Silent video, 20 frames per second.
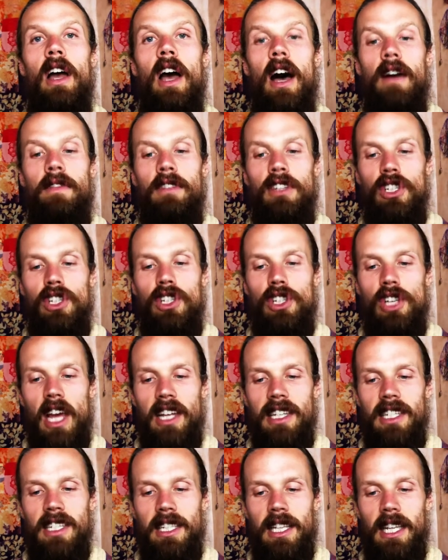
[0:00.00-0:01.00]
of
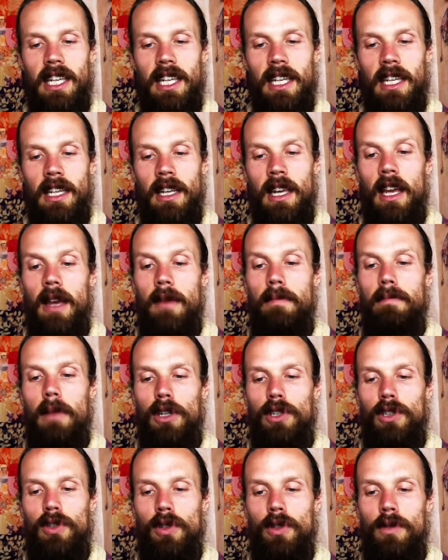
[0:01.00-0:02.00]
ingesting
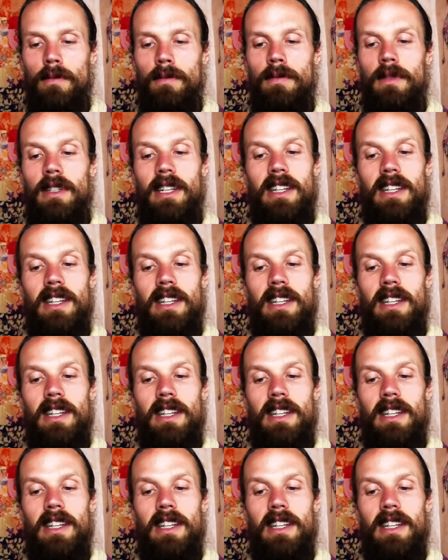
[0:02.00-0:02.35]
mushrooms